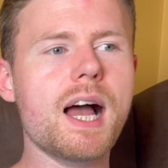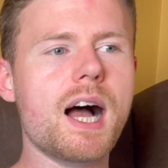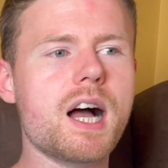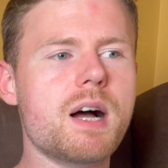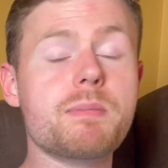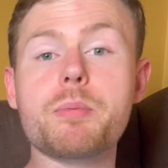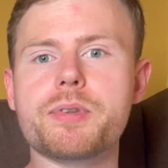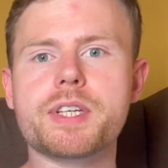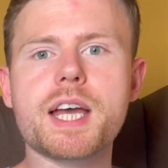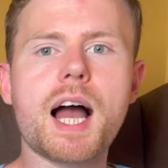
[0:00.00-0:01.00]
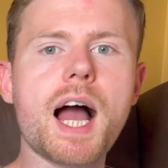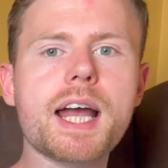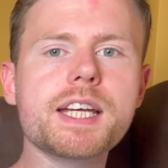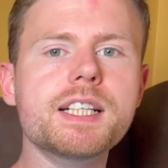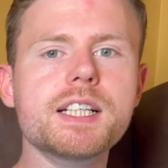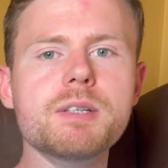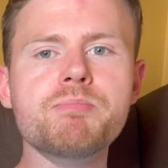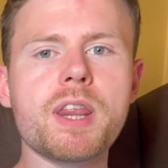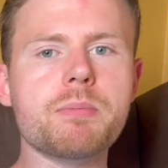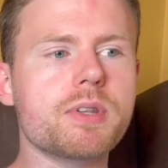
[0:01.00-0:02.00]
Uh, met with the gang,
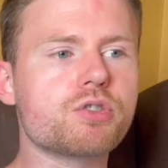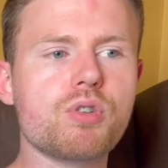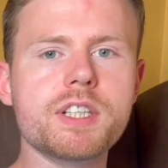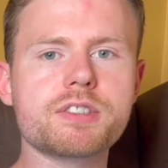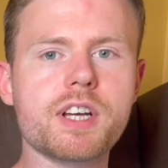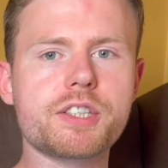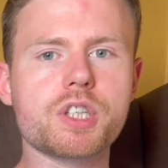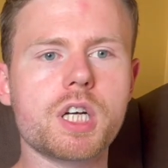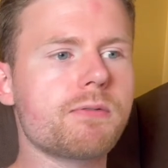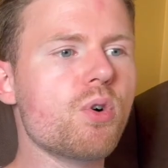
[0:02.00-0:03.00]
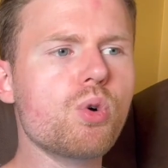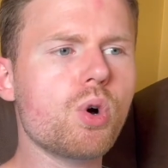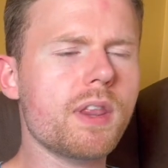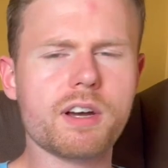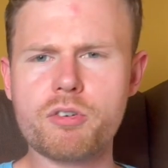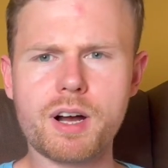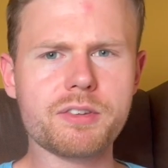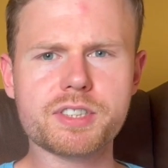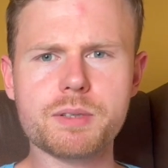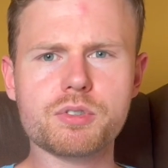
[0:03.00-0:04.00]
met them at the train station, kind of all got there around
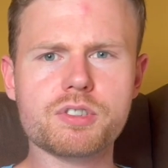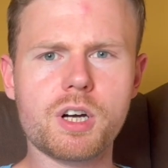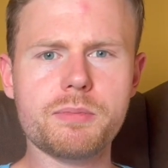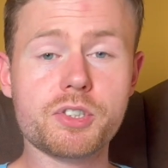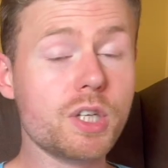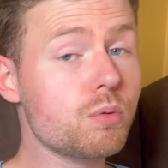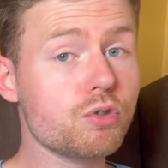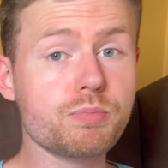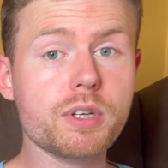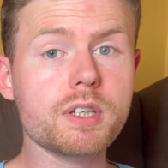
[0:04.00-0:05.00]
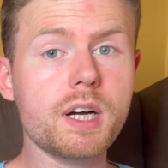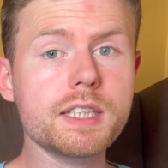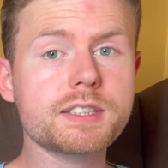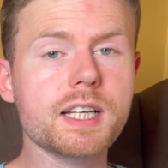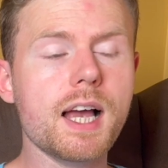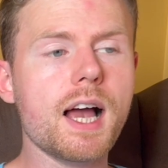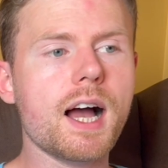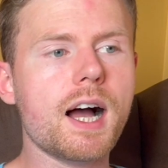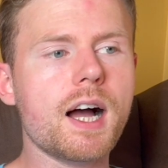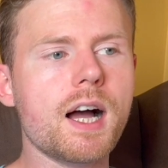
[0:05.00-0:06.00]
the same time this year, which was pretty nice.
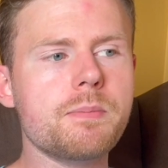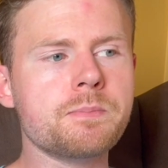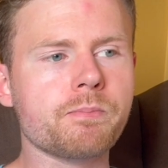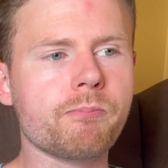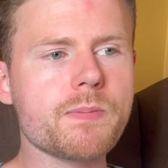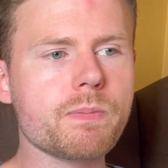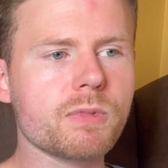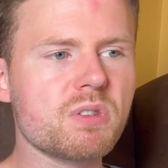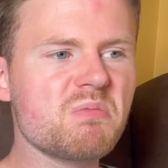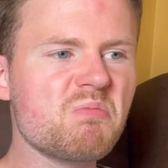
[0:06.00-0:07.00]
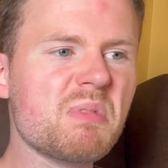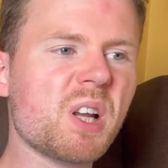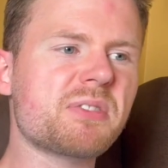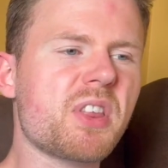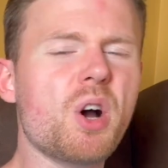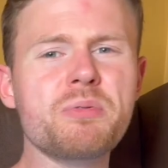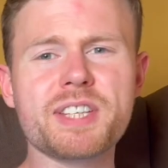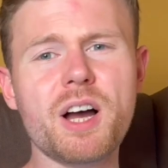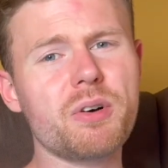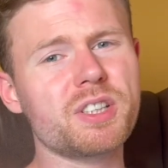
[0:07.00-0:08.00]
Um, went over to the
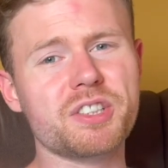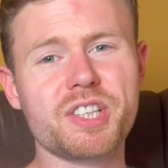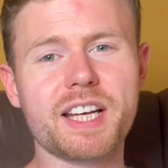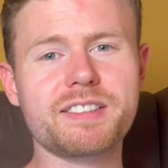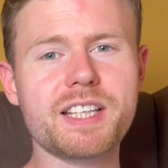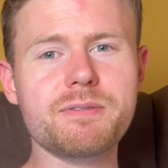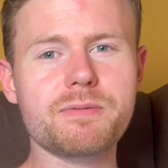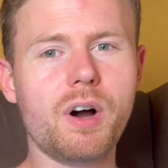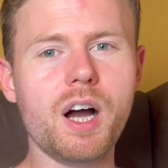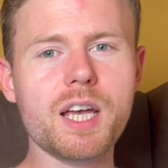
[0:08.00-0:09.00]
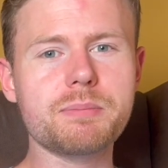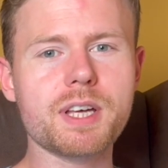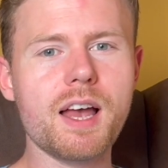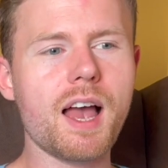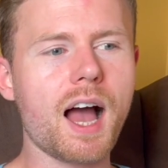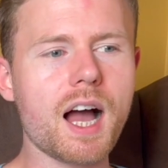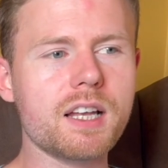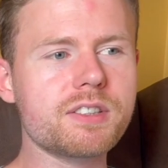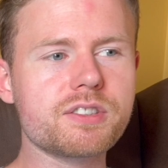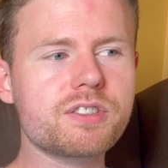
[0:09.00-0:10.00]
hotel, kind of checked in, vibed.
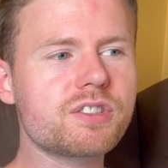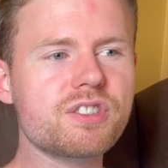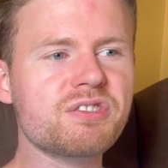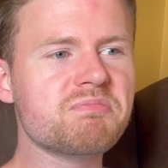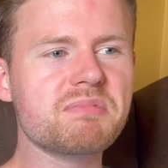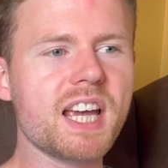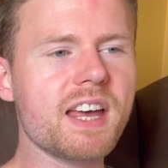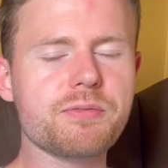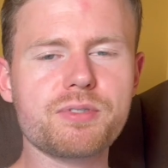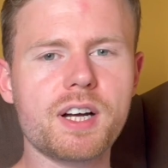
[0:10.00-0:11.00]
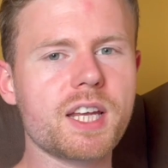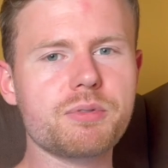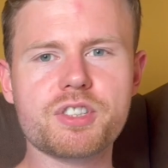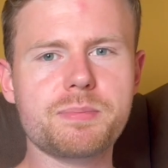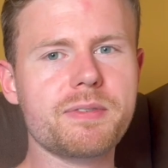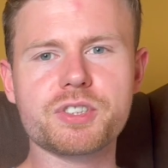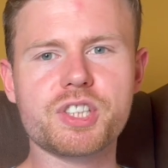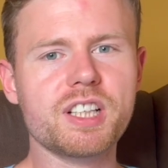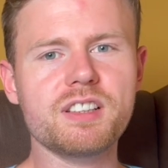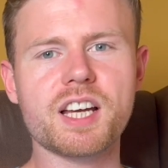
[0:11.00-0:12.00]
And just, yeah, the Friday was just a bit of a
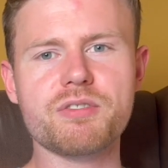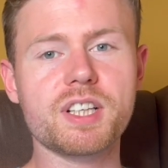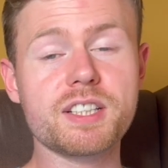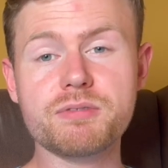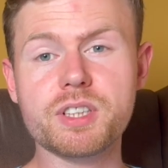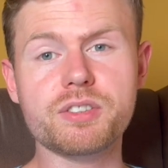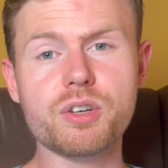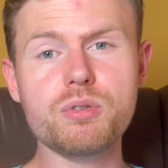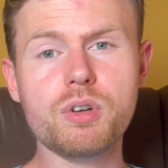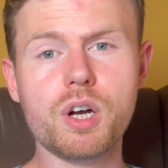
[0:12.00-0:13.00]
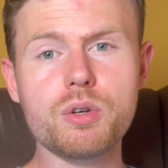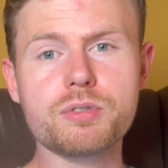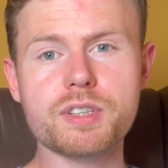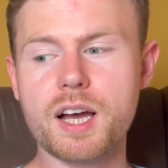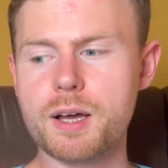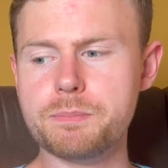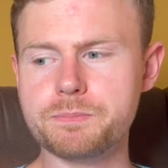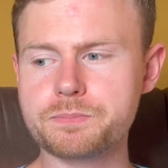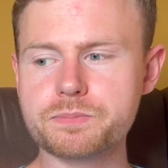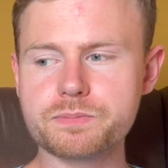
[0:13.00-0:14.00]
chill day, really. Didn't really do loads.
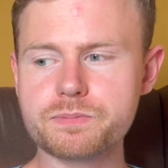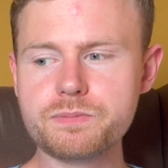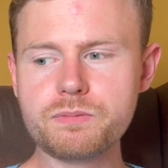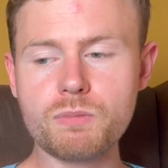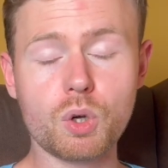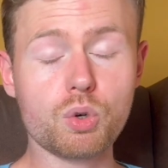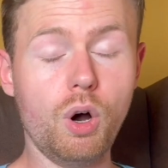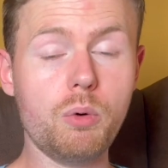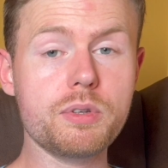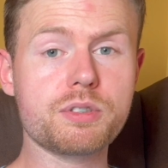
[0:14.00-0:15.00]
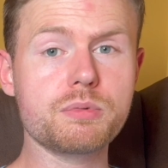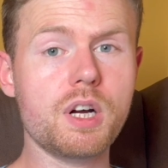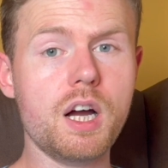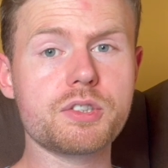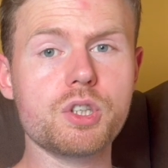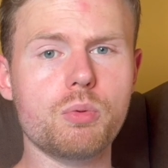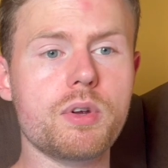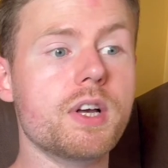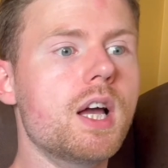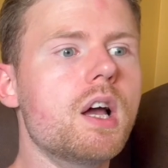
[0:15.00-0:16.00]
Um, caught up with some guys, got up
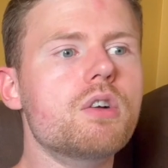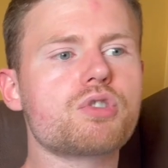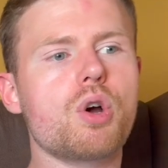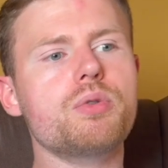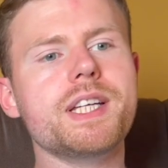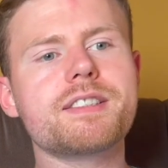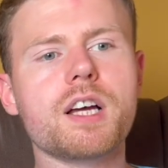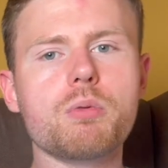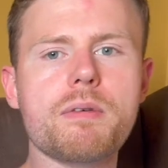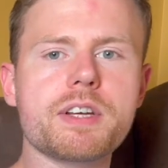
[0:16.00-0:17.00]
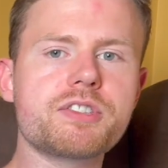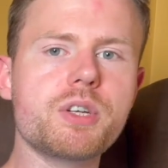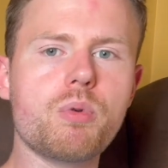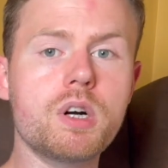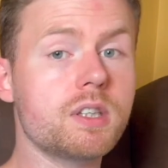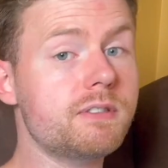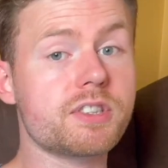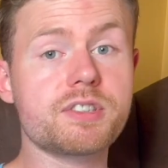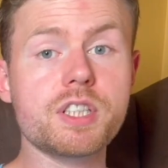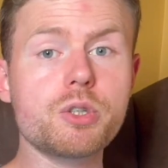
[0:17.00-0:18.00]
with Tony, Soundwave S G one, lovely to
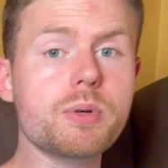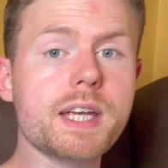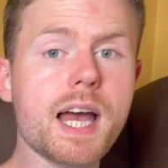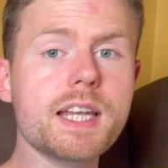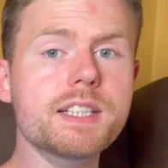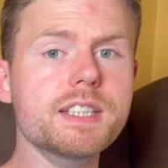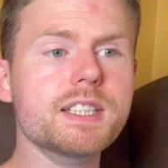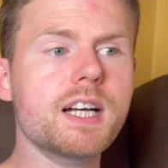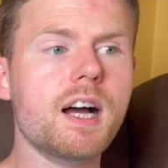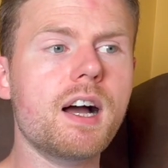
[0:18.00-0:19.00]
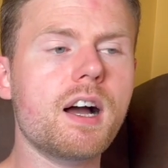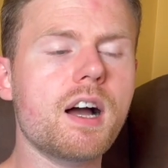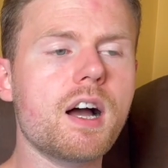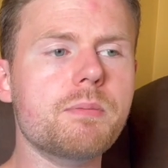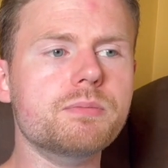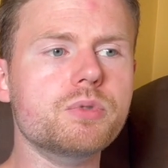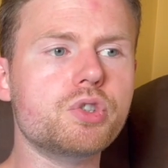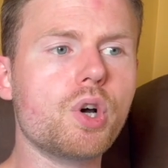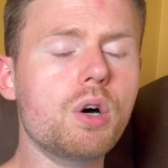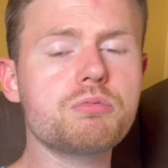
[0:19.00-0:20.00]
see you again. Um,
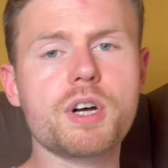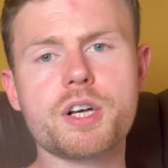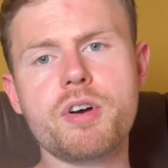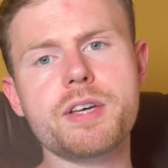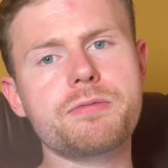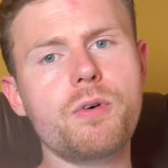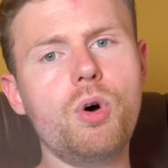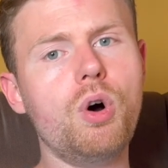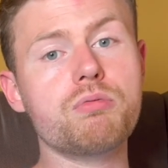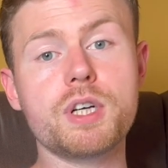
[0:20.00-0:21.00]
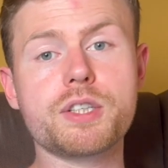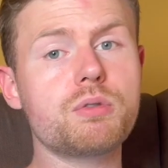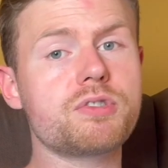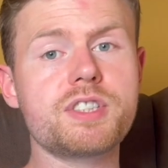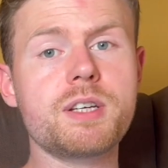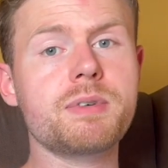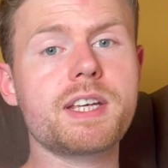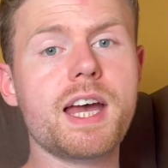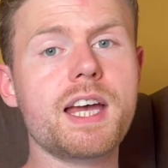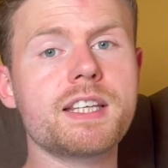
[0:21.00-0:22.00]
John Rucker eighty-four, really cool to see him
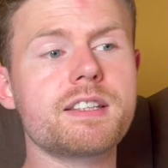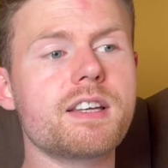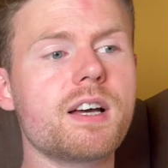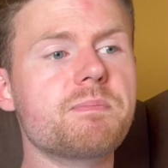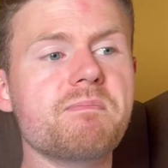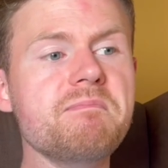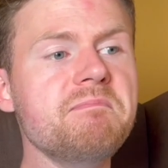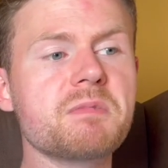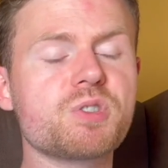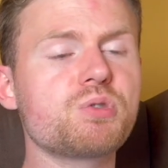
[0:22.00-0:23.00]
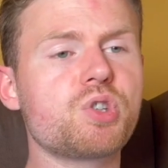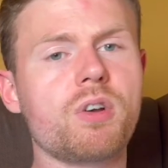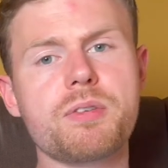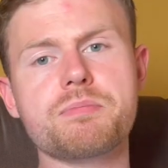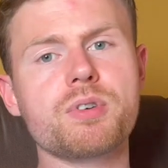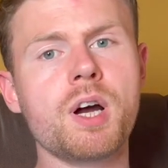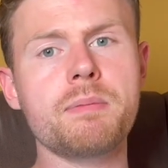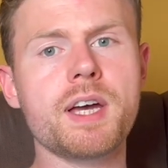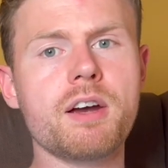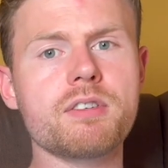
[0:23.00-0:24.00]
again. And um, I saw Jonathan Prime
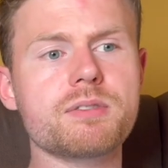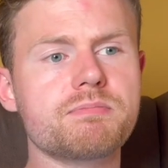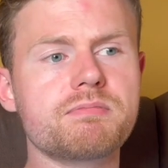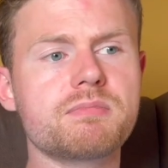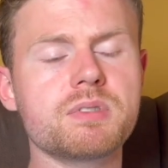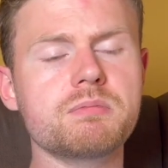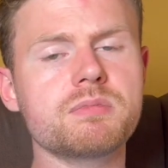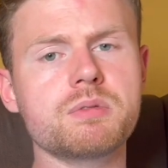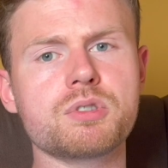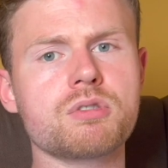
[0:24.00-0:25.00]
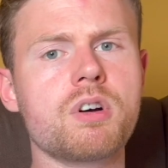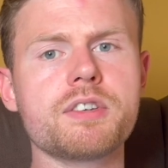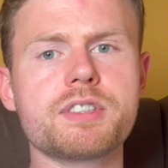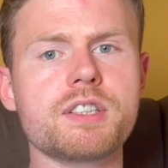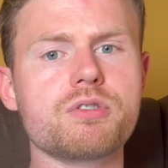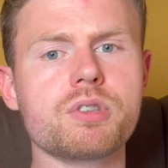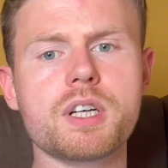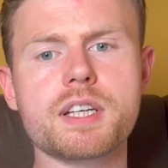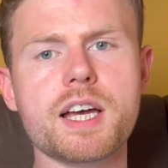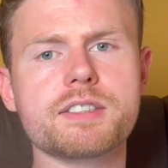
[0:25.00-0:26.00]
there, and it was all right seeing Johnny, I
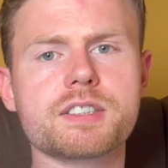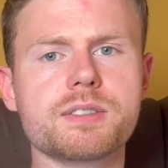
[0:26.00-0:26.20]
guess.